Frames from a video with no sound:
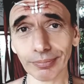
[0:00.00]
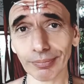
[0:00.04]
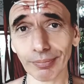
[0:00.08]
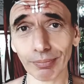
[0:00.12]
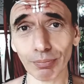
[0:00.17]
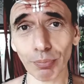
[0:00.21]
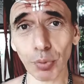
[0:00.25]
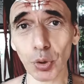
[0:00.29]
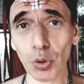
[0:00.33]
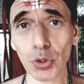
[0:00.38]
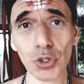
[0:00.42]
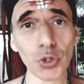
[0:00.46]

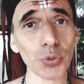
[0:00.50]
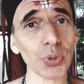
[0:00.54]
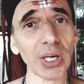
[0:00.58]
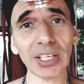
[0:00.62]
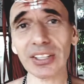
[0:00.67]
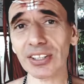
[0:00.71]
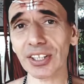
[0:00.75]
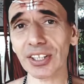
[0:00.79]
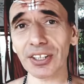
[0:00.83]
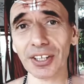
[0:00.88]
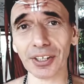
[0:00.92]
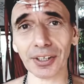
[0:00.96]
pause right
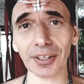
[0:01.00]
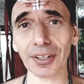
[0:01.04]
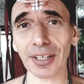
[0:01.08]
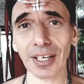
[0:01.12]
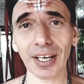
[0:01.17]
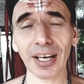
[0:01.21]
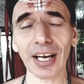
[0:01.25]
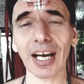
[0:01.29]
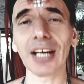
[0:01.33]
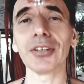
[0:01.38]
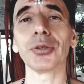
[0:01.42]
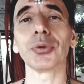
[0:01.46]
there.
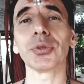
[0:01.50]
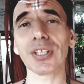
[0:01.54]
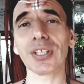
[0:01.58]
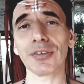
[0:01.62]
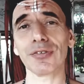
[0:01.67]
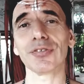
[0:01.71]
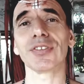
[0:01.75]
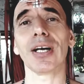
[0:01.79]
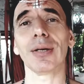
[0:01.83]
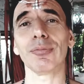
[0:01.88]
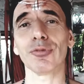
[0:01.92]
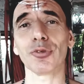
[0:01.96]
I don't have
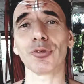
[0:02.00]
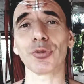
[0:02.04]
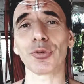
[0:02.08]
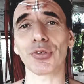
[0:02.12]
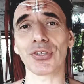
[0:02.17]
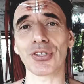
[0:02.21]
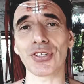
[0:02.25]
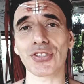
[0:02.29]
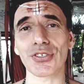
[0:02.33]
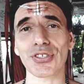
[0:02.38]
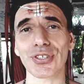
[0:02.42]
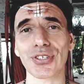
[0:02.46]
time for
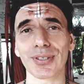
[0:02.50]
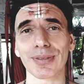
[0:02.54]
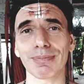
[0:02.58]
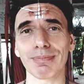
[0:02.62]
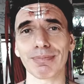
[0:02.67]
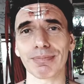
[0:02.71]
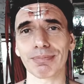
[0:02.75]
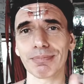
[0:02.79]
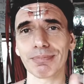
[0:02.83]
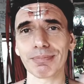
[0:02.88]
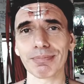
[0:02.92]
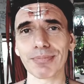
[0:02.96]
this.
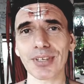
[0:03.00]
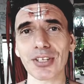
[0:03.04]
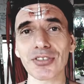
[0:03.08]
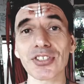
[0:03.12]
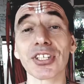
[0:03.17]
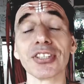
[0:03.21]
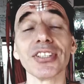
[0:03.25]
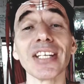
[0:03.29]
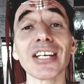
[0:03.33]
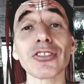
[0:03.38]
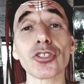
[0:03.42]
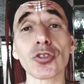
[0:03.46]
That's it.
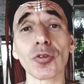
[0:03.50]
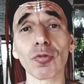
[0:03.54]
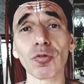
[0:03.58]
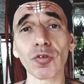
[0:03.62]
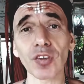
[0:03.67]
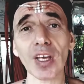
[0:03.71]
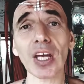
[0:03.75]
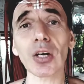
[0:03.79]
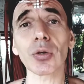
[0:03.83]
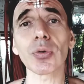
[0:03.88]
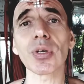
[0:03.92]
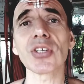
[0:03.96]
That's a
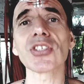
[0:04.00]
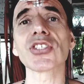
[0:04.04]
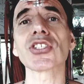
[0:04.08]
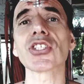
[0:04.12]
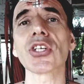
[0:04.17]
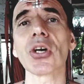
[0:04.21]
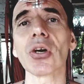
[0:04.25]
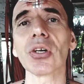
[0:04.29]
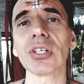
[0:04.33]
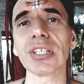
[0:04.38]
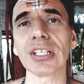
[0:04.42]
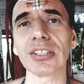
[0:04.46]
very
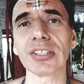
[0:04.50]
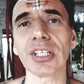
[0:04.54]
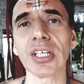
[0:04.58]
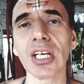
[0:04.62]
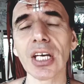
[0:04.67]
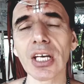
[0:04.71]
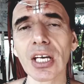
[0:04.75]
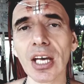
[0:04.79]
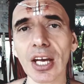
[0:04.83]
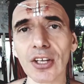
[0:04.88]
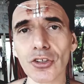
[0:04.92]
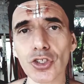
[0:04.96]
solid
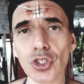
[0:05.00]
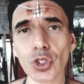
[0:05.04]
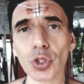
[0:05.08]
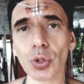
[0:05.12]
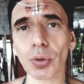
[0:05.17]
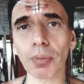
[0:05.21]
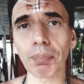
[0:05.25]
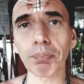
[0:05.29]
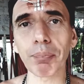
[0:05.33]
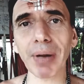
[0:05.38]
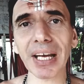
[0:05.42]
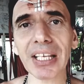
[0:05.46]
and strong
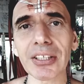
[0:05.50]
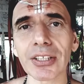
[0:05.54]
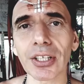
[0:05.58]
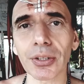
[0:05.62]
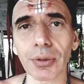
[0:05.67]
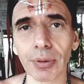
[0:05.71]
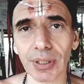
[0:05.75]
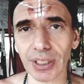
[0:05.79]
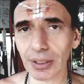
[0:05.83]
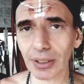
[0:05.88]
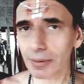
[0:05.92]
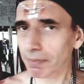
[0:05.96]

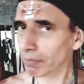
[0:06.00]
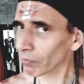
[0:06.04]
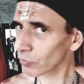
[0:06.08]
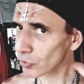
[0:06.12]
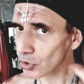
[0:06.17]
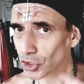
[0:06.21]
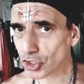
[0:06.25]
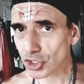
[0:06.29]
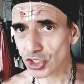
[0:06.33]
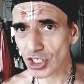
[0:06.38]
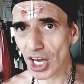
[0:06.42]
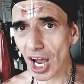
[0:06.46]
boundary. Just
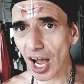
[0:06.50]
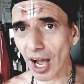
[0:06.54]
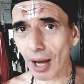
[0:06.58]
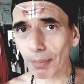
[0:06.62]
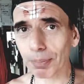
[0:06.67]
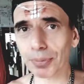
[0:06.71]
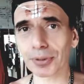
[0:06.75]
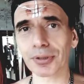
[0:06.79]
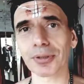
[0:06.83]
stop.